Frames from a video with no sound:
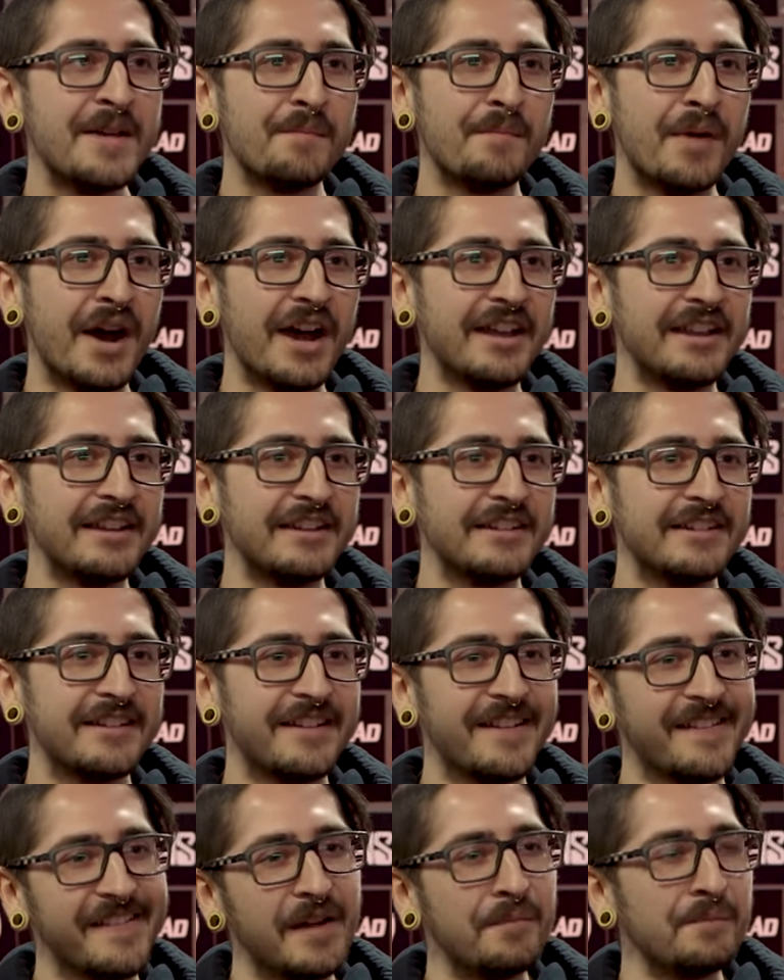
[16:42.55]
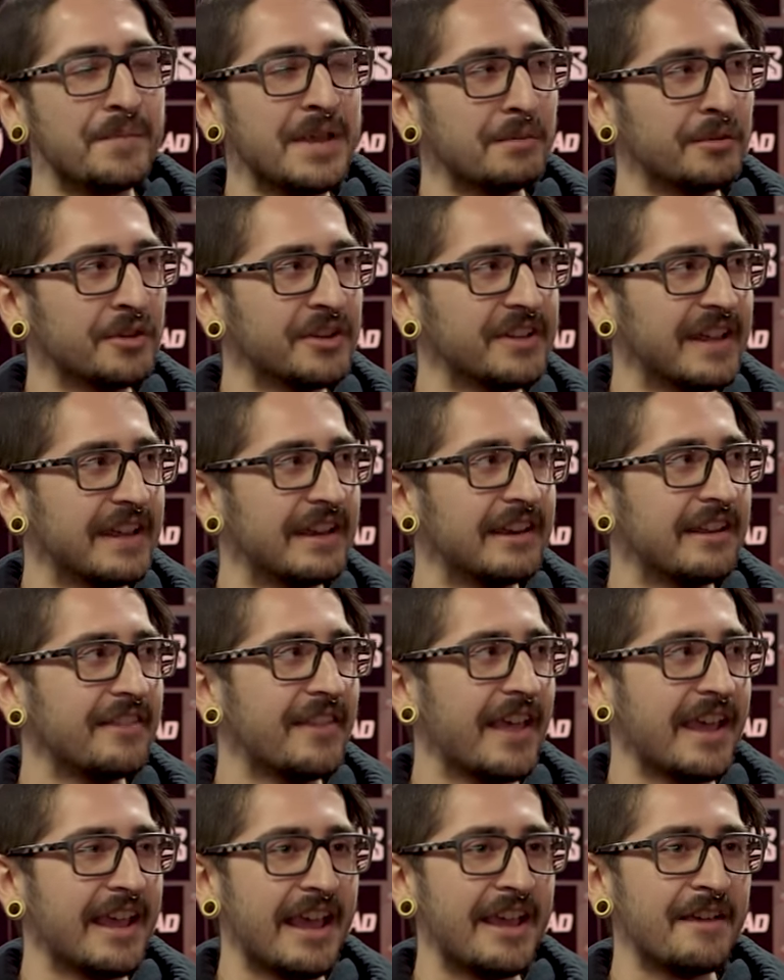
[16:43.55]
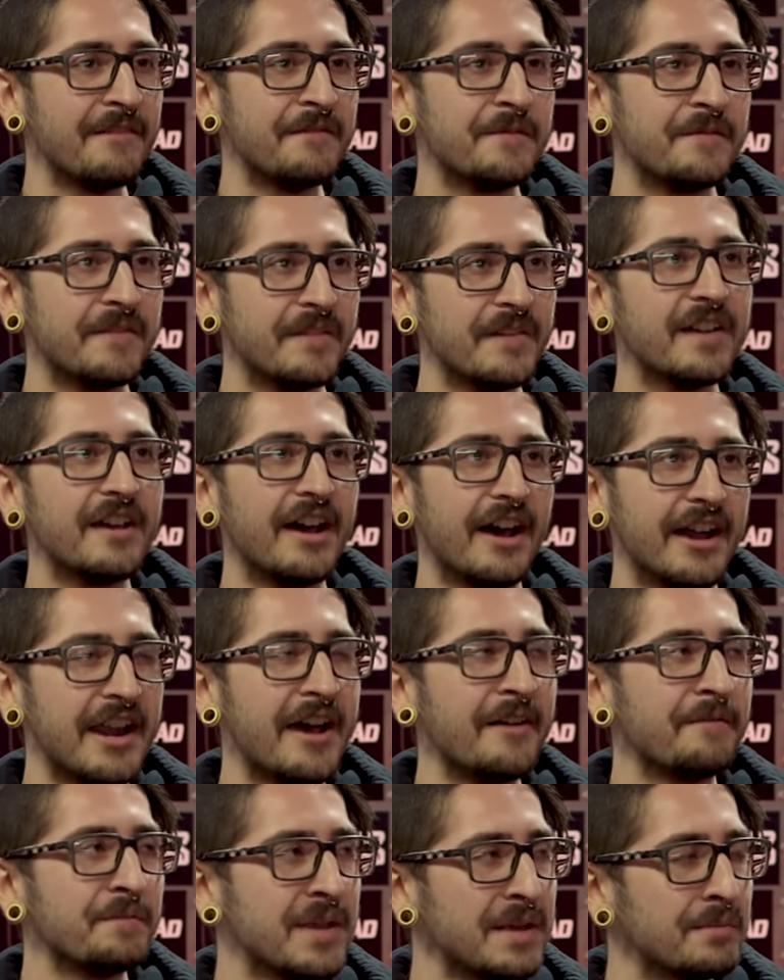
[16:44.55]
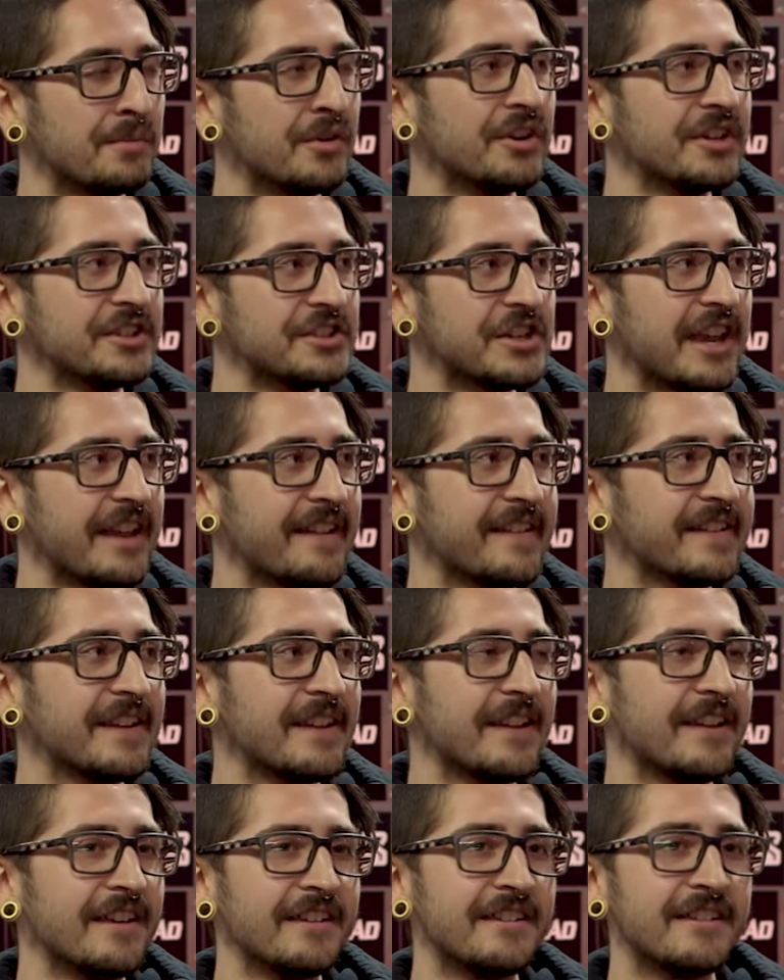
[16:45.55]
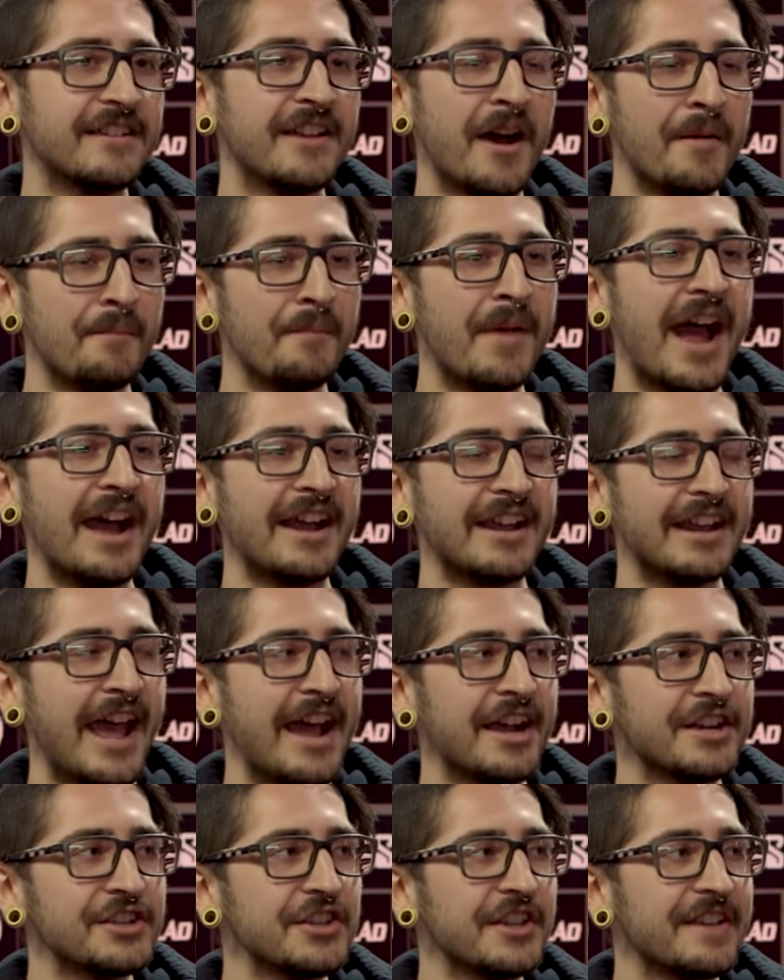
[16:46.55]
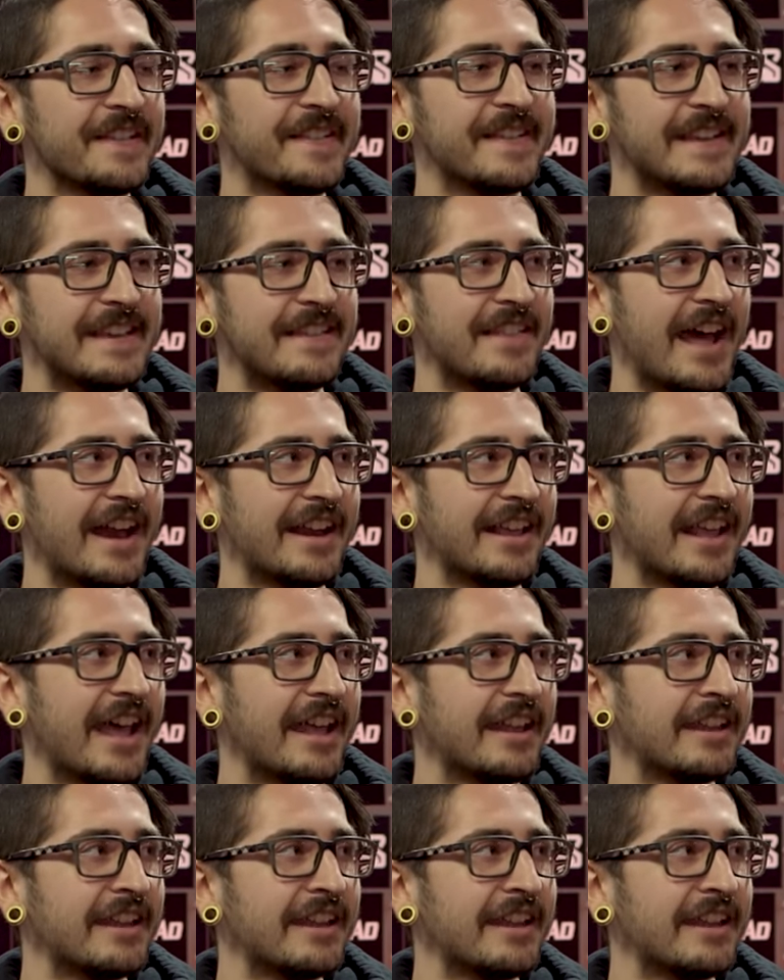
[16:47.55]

but some people didn't, and they gave enough people a chance to come back and actually see that again.